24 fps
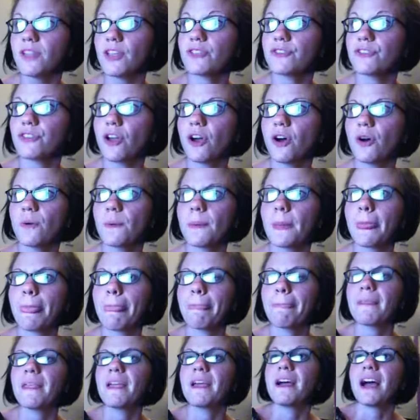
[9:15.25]
So,
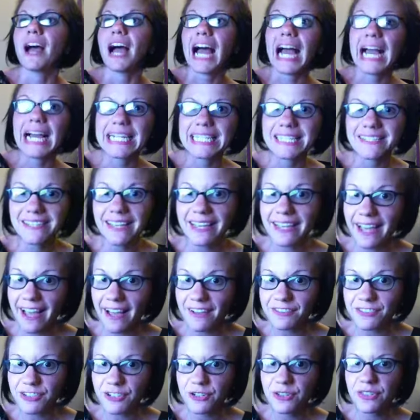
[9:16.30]
I say
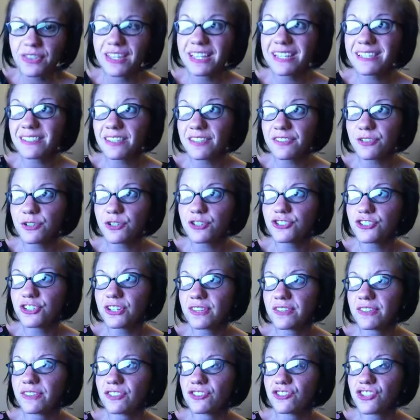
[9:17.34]
after, this
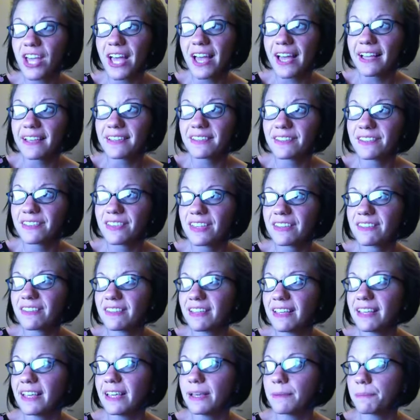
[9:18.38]
assertion suggests that
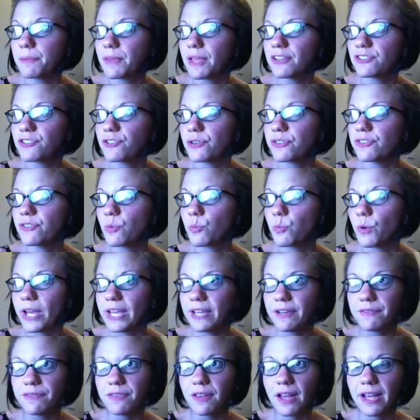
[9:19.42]
seeking pleasure as a
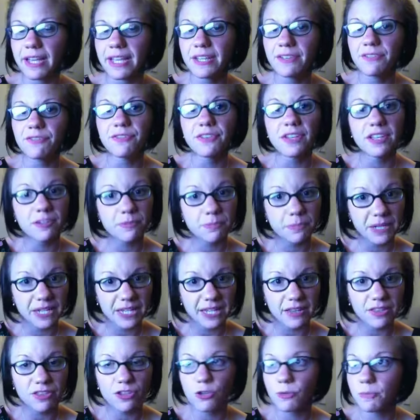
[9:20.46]
way of life is
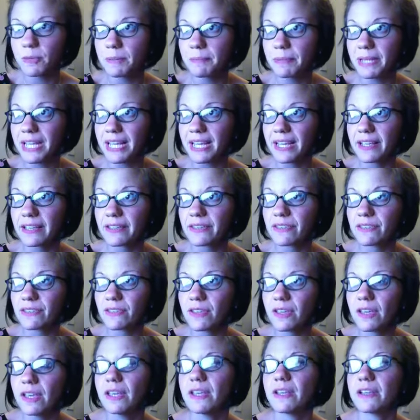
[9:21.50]
beneath human beings,
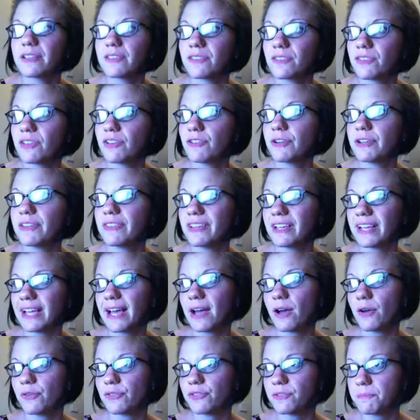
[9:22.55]
considering that
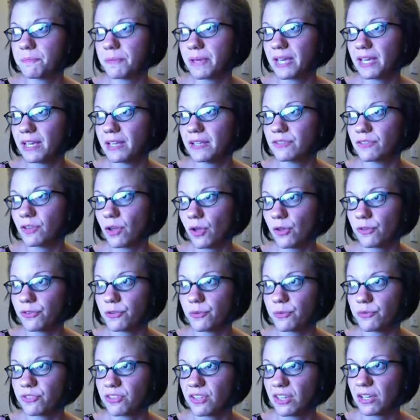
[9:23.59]
cows and pigs
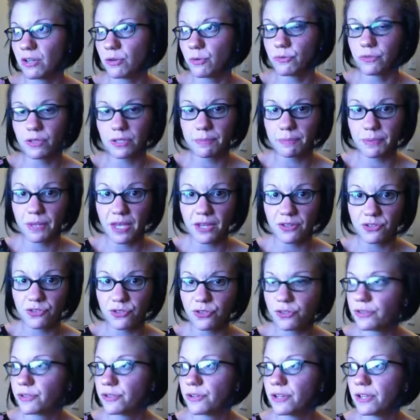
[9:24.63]
also seek only
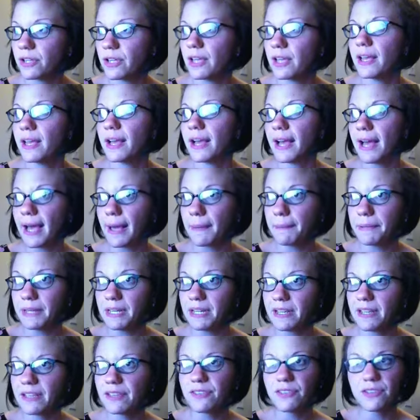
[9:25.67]
pleasure.
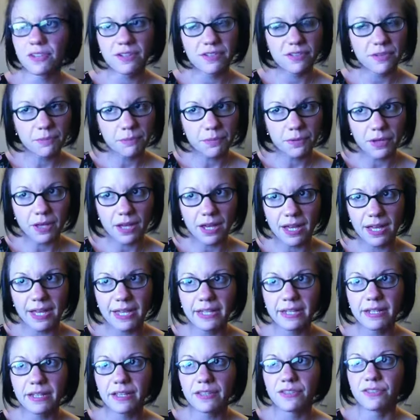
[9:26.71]
Happiness, it is
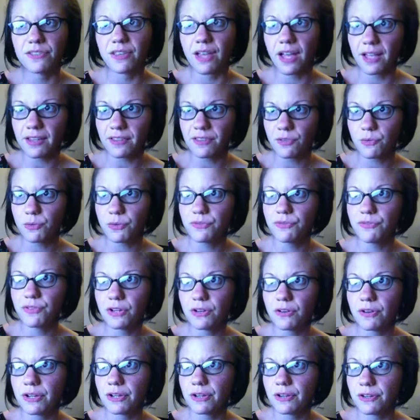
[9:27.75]
implied, is not so
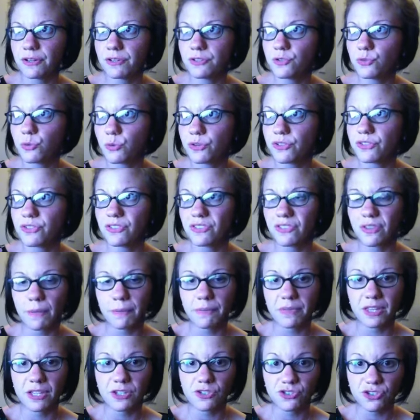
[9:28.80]
inferior, nor is it
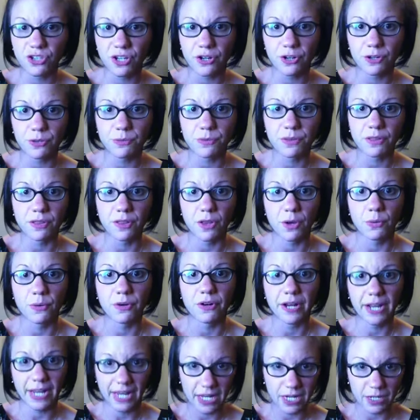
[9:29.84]
something shared with
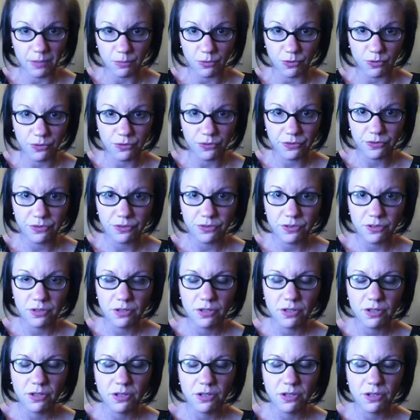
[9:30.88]
lower animals.